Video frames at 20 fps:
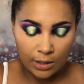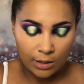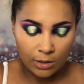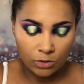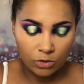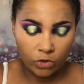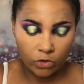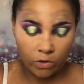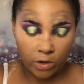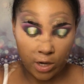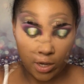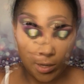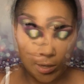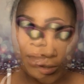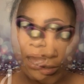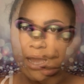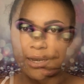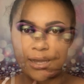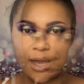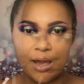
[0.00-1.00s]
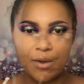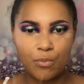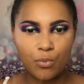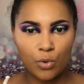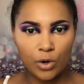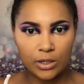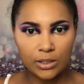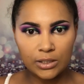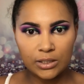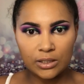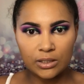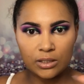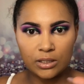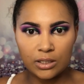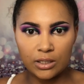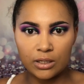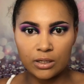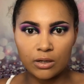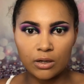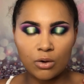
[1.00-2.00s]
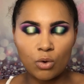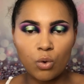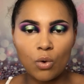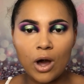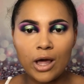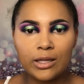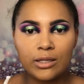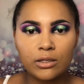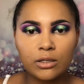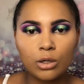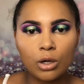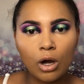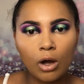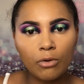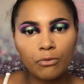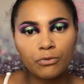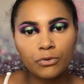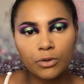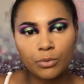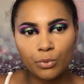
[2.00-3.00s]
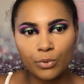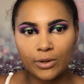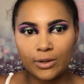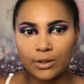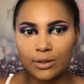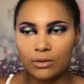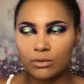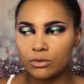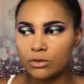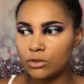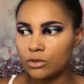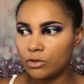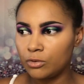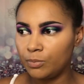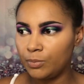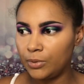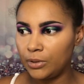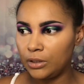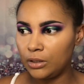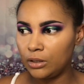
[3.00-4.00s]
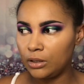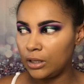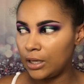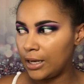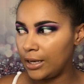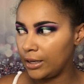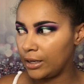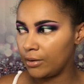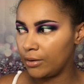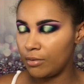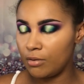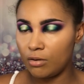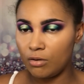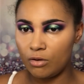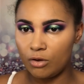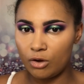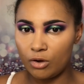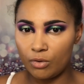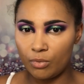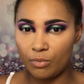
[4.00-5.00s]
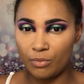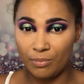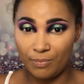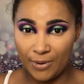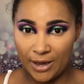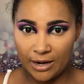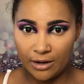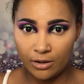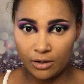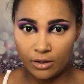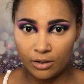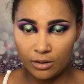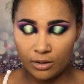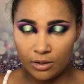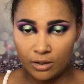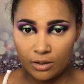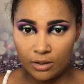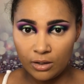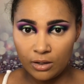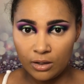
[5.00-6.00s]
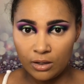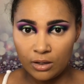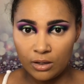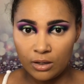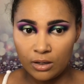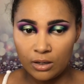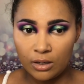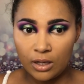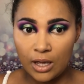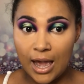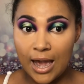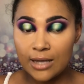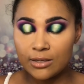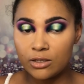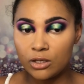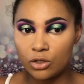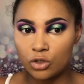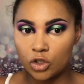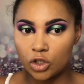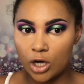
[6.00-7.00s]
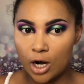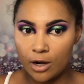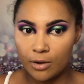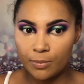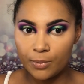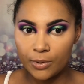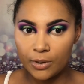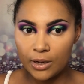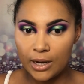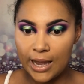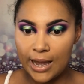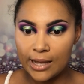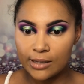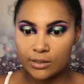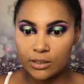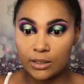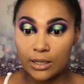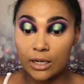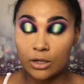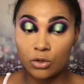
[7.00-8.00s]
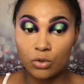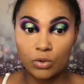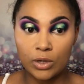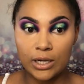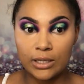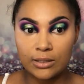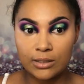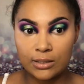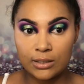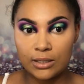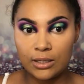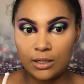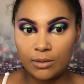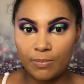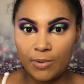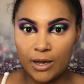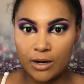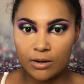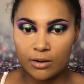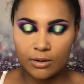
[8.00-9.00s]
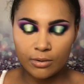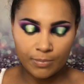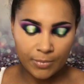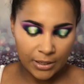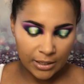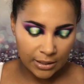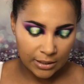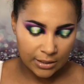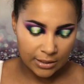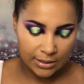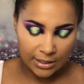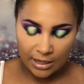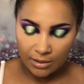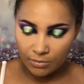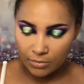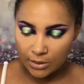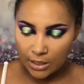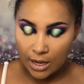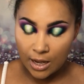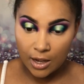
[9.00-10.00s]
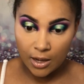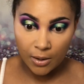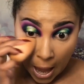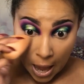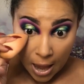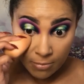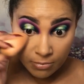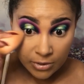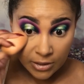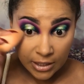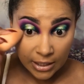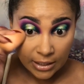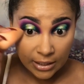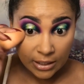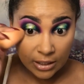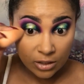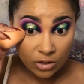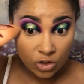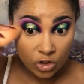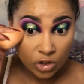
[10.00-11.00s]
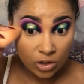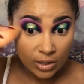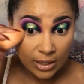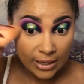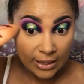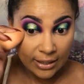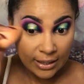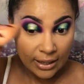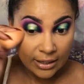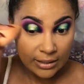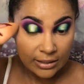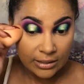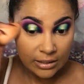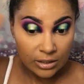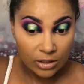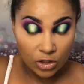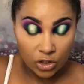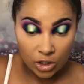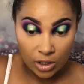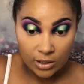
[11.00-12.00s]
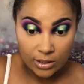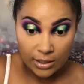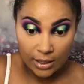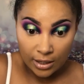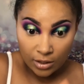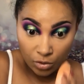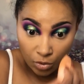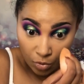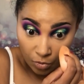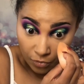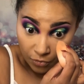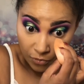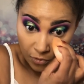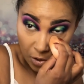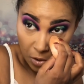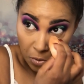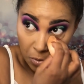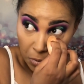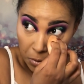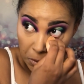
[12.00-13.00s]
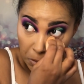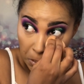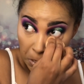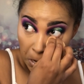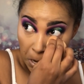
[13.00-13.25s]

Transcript: of dry. I want the quality of the videos to be like better, as in sharper, as in like you can see it better, but at the same time I'm thinking, should I get just a new phone?